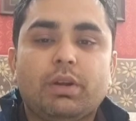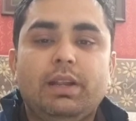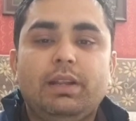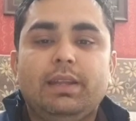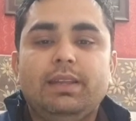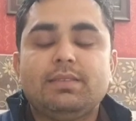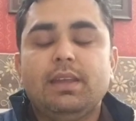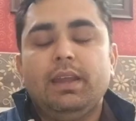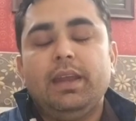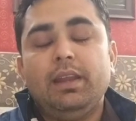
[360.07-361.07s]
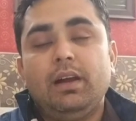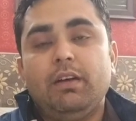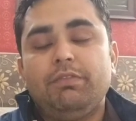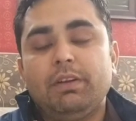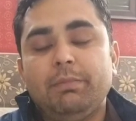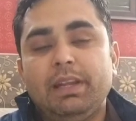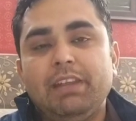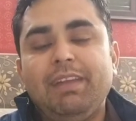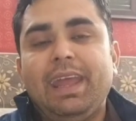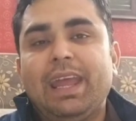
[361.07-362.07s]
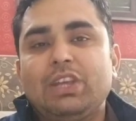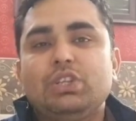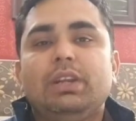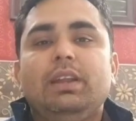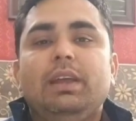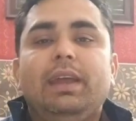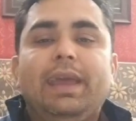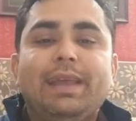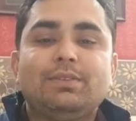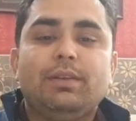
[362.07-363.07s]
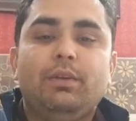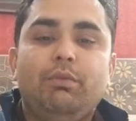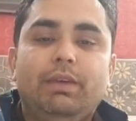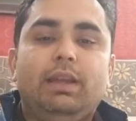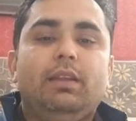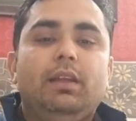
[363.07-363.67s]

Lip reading: contains an affirmative action as well.